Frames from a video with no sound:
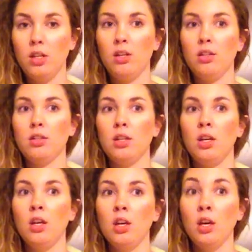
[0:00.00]
And
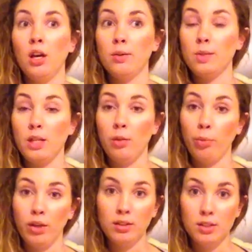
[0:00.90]
I was taking
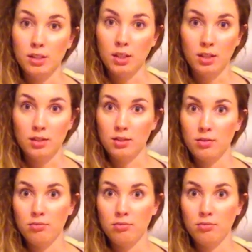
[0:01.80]
pregnancy tests,